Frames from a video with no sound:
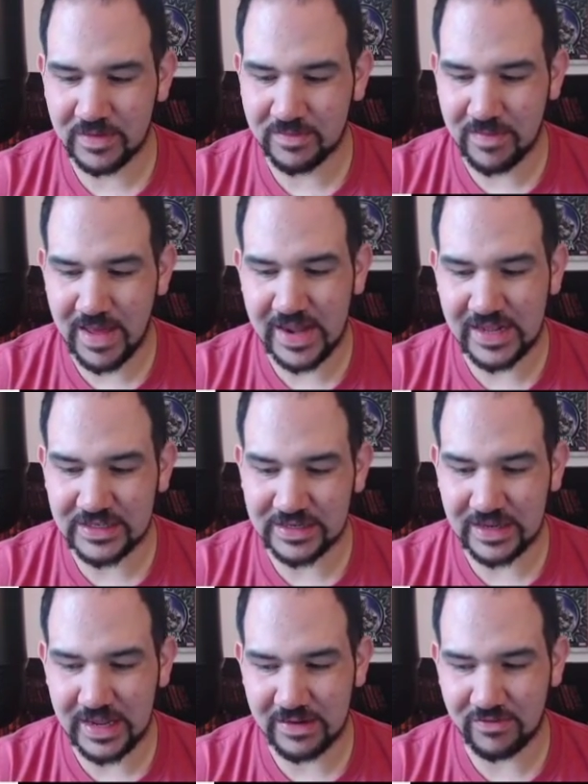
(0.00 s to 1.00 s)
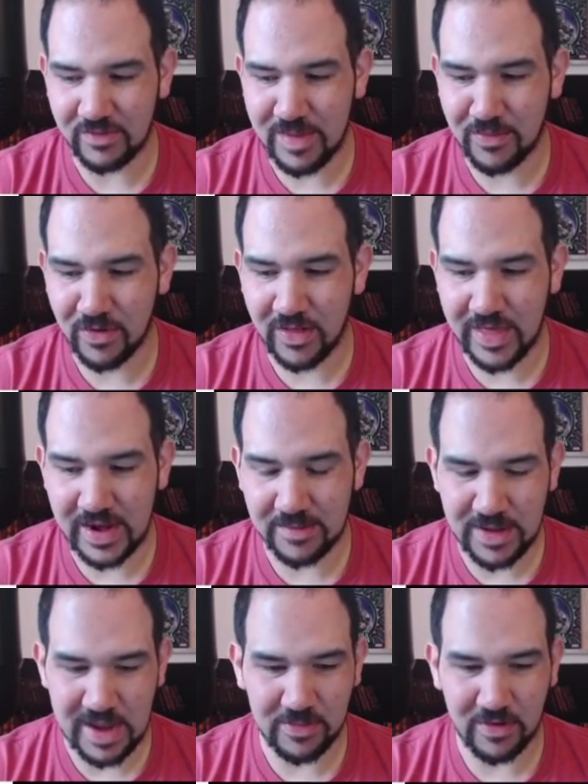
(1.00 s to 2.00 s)
manage and remember all that
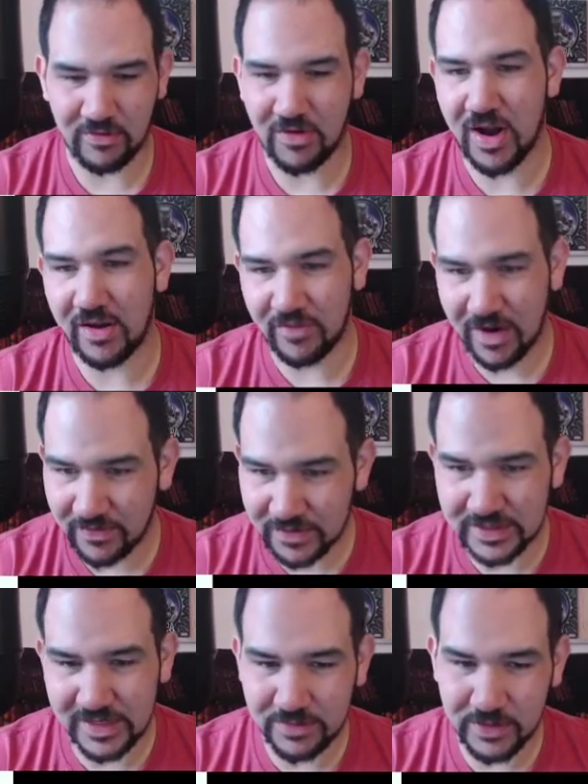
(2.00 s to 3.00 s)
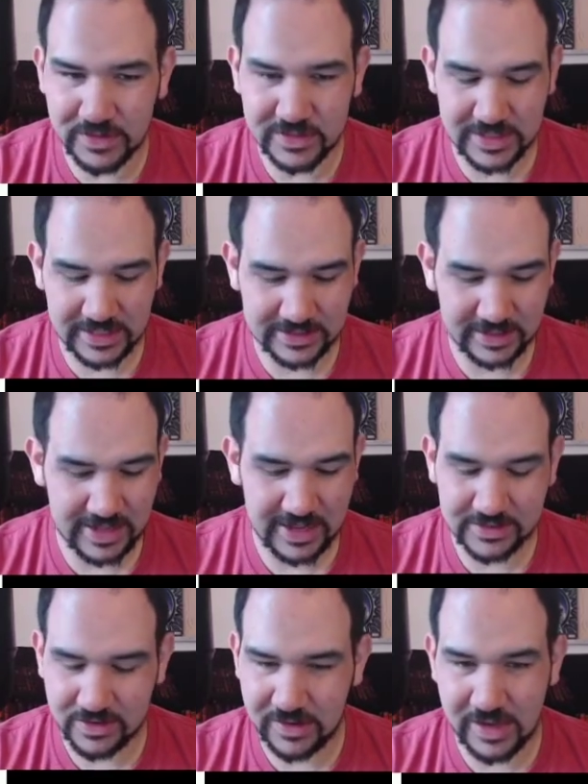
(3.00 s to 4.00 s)
on paper, referencing books and things like
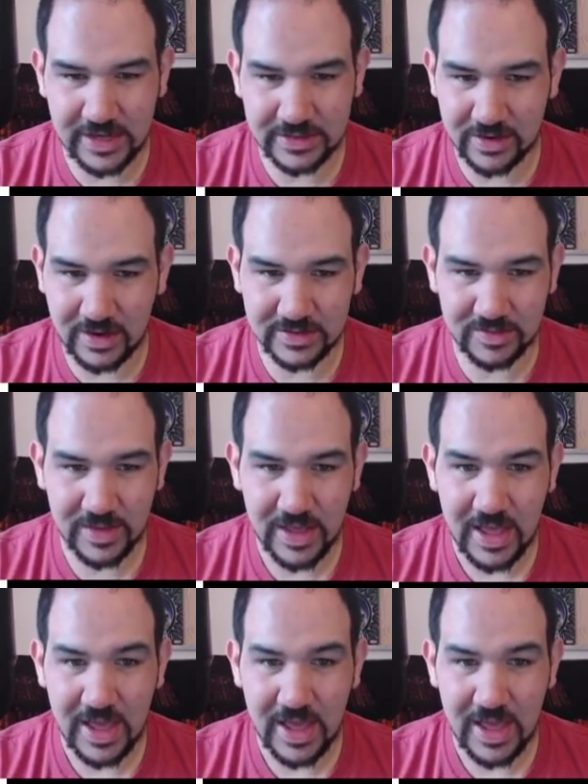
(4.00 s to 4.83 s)
that. So it is awesome.